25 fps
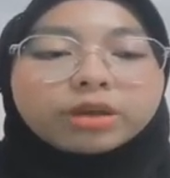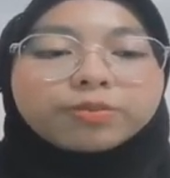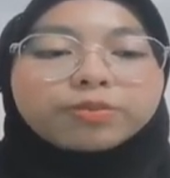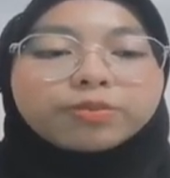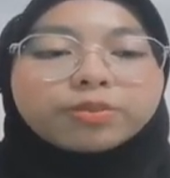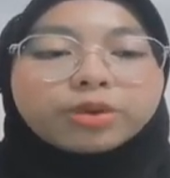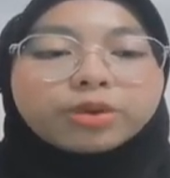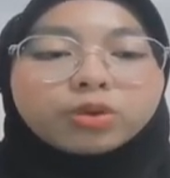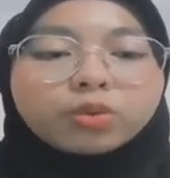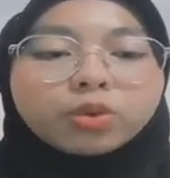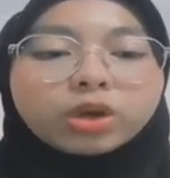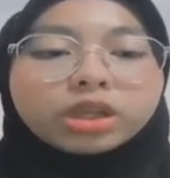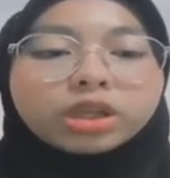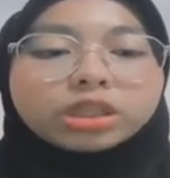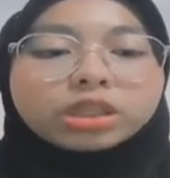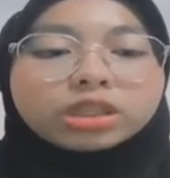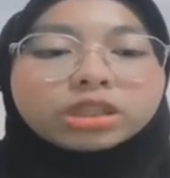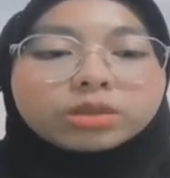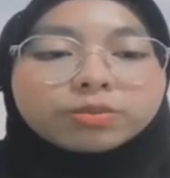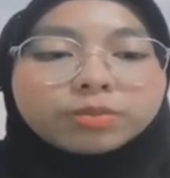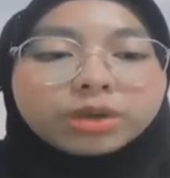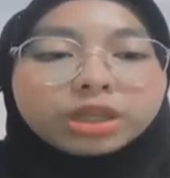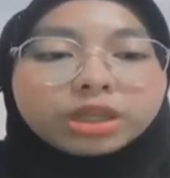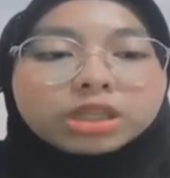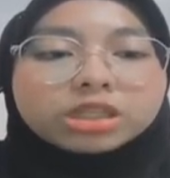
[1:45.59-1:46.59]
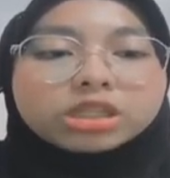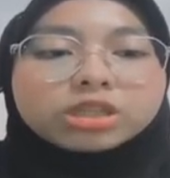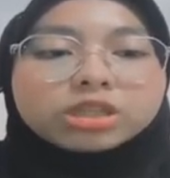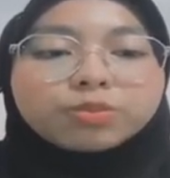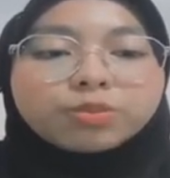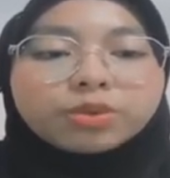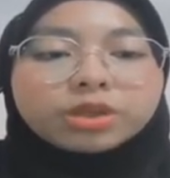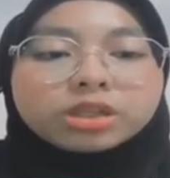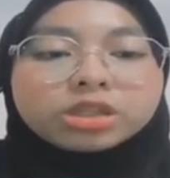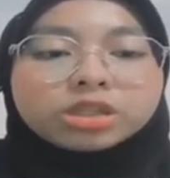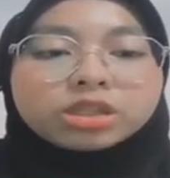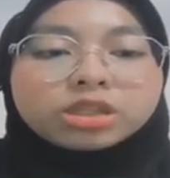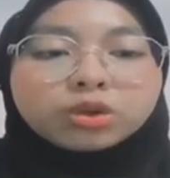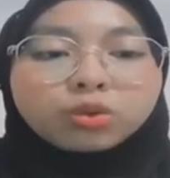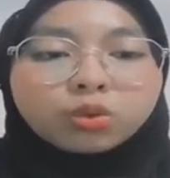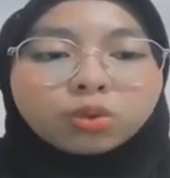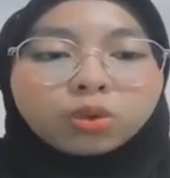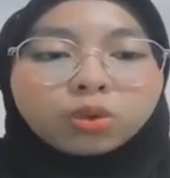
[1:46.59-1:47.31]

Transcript: P1 minus P0.